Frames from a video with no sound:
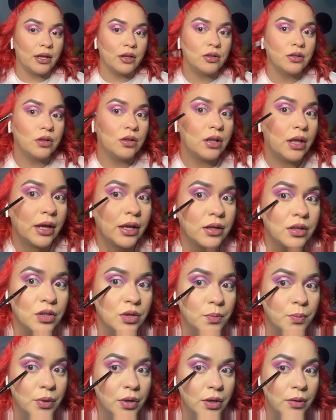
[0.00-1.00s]
You know, like
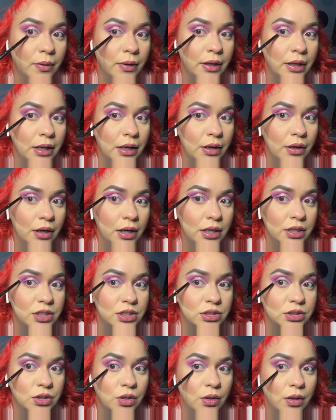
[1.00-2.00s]
put it right here and
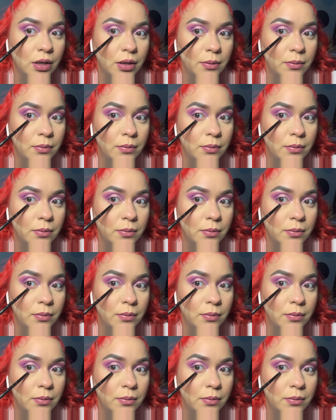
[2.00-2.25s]
just go up.